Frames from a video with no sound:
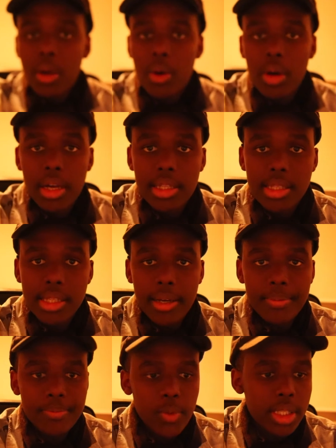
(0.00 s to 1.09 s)
what's
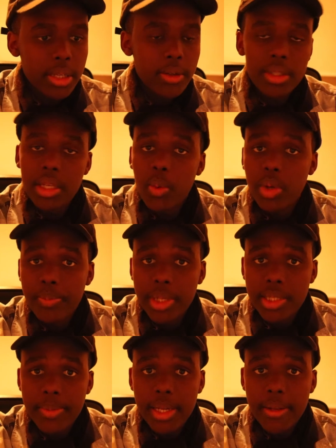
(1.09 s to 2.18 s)
it called now? One
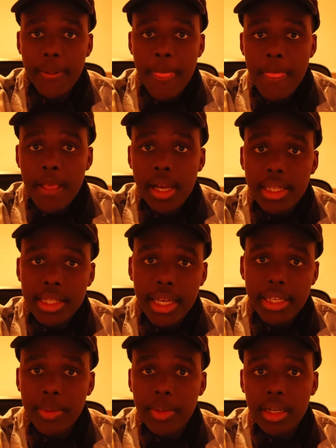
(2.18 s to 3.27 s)
Punch Man.
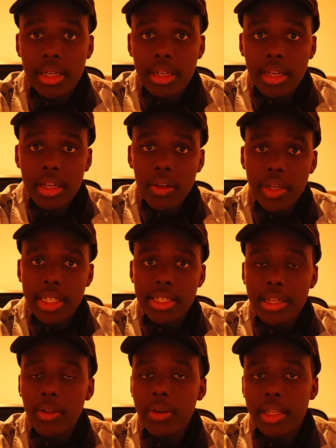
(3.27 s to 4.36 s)
Saitama. Look at
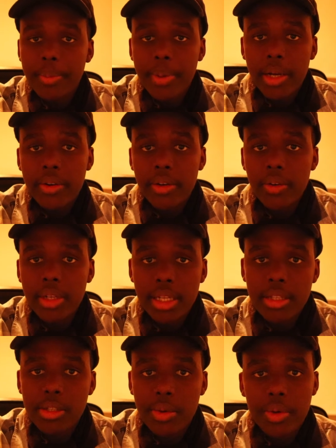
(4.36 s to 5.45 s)
the background. Look at that
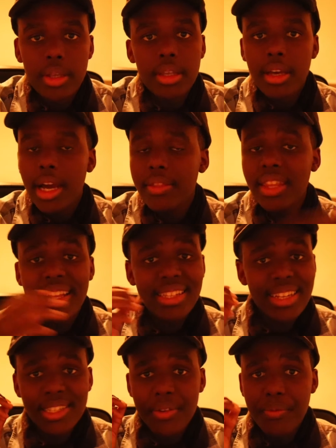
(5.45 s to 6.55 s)
story. I think it's
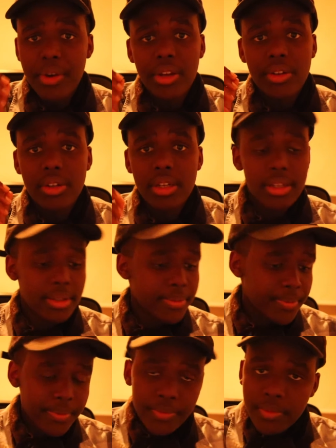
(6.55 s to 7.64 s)
actually very good.
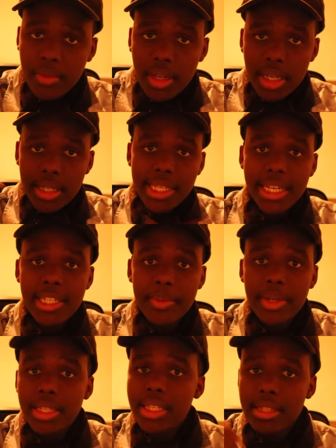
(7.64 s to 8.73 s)

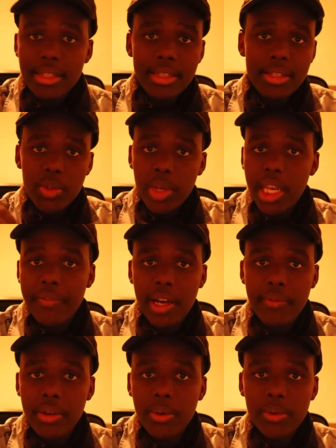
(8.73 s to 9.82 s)
Saitama, this
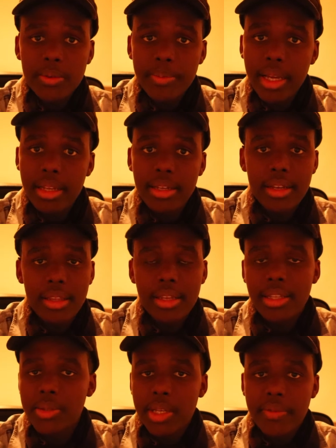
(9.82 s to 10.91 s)
25-year-old man, I think
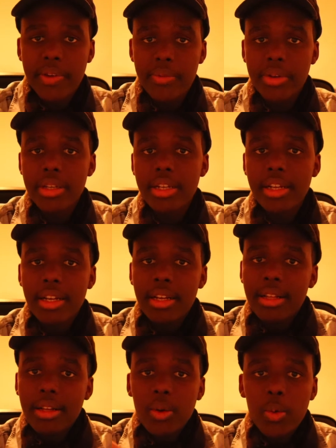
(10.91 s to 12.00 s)
he's 25, right?
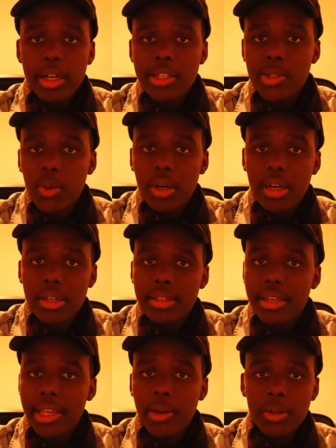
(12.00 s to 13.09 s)
Worked so hard
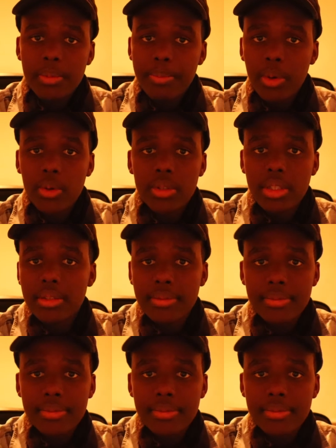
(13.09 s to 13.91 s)
that he got bald.